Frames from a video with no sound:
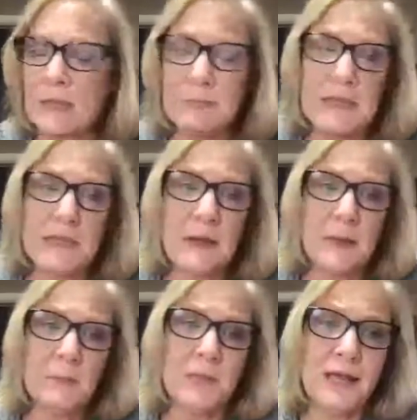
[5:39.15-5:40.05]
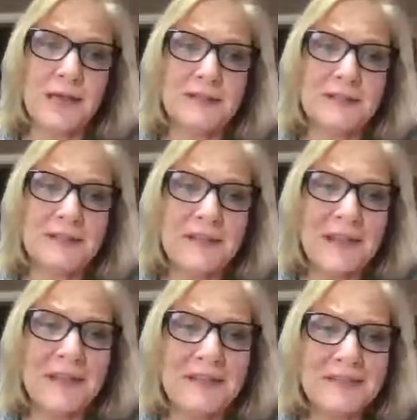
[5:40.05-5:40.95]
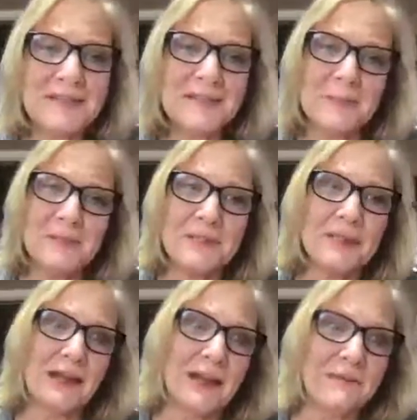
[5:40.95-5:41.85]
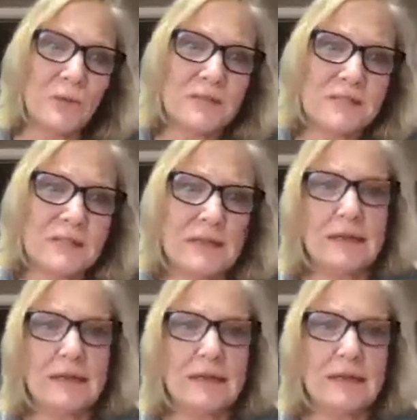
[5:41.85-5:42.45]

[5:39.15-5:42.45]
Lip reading: being unplugged. And this is something that I've always done.